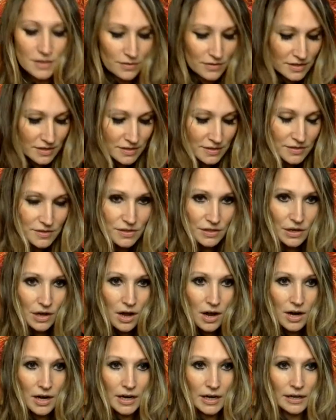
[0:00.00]
this is the
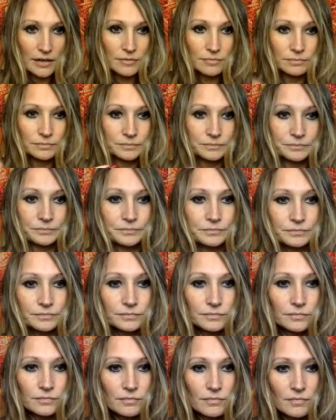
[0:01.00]
card
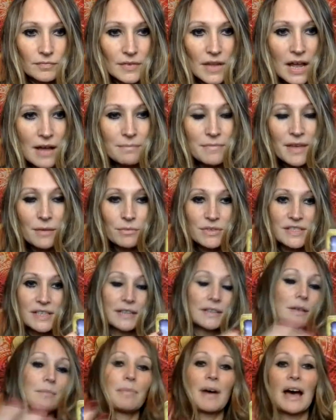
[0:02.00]
that was on
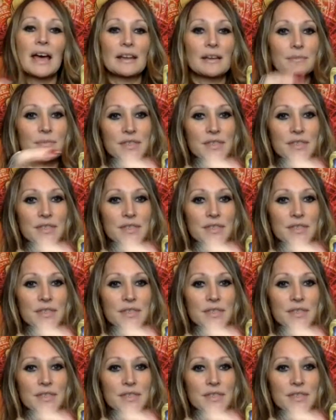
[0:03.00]
the bottom.